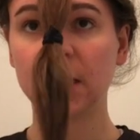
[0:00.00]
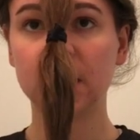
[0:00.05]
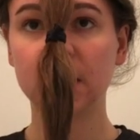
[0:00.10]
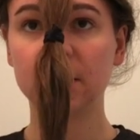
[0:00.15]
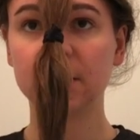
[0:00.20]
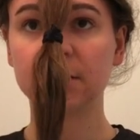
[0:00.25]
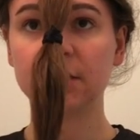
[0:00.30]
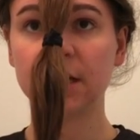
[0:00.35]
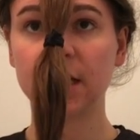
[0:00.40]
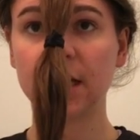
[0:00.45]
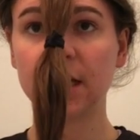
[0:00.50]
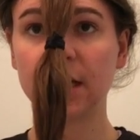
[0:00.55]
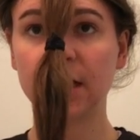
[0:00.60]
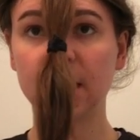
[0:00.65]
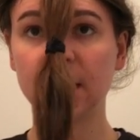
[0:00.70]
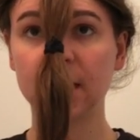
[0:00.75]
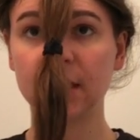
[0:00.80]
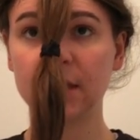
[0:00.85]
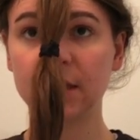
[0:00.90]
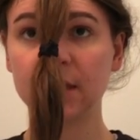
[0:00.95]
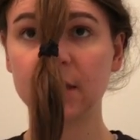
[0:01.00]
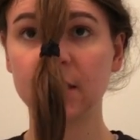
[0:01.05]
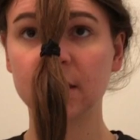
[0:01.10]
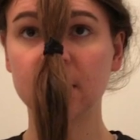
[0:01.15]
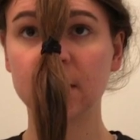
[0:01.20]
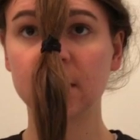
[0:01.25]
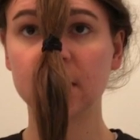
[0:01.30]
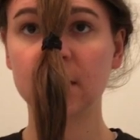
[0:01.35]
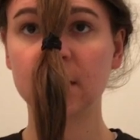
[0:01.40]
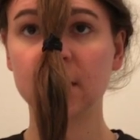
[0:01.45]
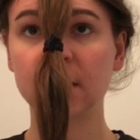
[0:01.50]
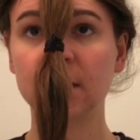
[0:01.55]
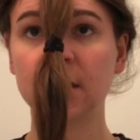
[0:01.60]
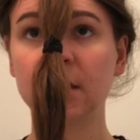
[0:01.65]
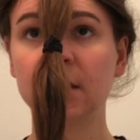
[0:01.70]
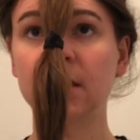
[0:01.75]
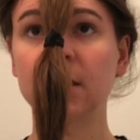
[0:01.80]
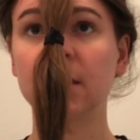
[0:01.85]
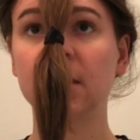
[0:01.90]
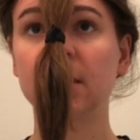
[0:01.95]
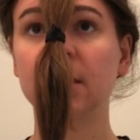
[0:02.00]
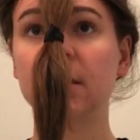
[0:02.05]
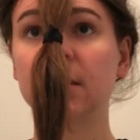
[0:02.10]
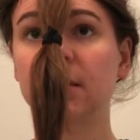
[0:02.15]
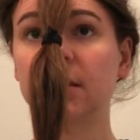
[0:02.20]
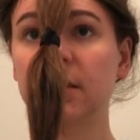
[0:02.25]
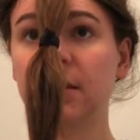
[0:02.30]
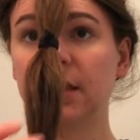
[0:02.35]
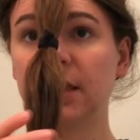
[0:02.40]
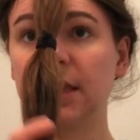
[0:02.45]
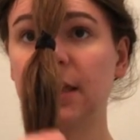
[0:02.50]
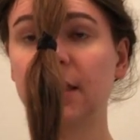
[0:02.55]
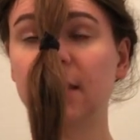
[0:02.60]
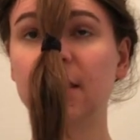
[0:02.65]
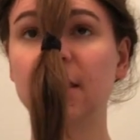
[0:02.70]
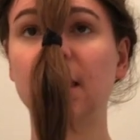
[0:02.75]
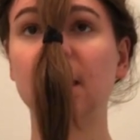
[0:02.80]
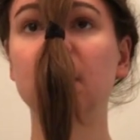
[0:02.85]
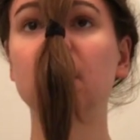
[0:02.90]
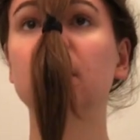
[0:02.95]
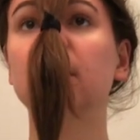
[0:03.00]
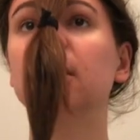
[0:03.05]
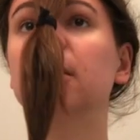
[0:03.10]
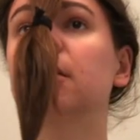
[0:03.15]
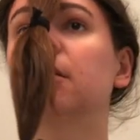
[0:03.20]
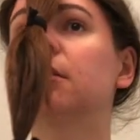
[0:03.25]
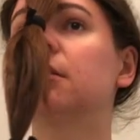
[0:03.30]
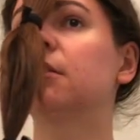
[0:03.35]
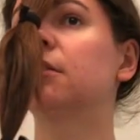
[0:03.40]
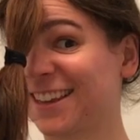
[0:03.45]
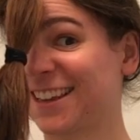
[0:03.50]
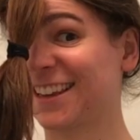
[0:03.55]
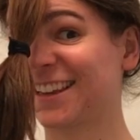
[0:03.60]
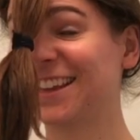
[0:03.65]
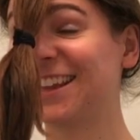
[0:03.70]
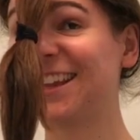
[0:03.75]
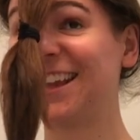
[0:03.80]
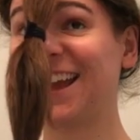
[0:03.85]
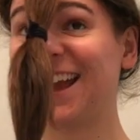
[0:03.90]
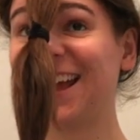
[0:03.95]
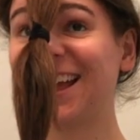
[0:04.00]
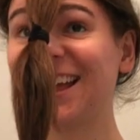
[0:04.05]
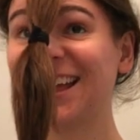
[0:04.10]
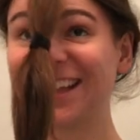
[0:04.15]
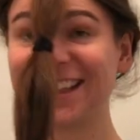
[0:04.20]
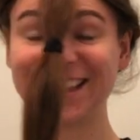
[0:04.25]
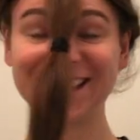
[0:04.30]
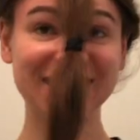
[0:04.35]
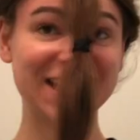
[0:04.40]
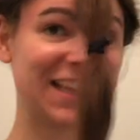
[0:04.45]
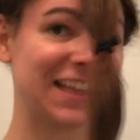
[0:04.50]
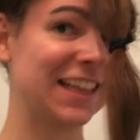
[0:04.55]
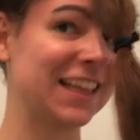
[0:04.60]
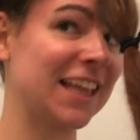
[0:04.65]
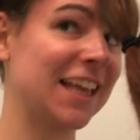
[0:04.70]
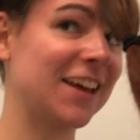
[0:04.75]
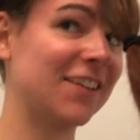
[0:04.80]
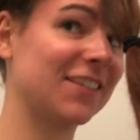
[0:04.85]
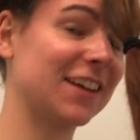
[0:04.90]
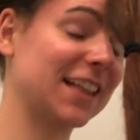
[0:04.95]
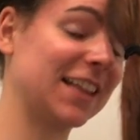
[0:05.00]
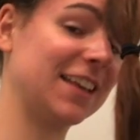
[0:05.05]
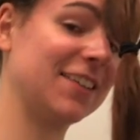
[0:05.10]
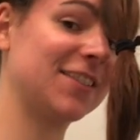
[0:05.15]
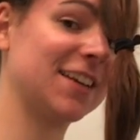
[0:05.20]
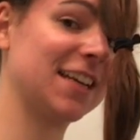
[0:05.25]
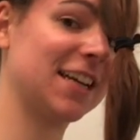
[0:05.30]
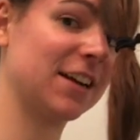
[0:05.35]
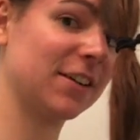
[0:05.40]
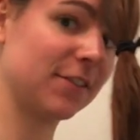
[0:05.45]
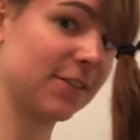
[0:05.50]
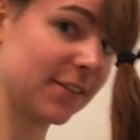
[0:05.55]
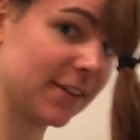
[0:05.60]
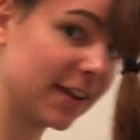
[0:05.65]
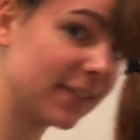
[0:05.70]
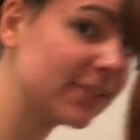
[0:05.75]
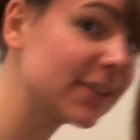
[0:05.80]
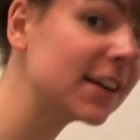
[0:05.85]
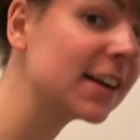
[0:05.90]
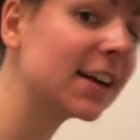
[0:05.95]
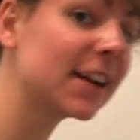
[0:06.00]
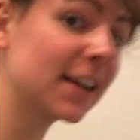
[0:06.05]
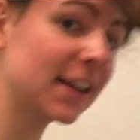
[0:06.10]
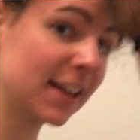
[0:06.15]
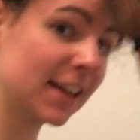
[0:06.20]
hair tie like there. Yeah? We leave it here forever?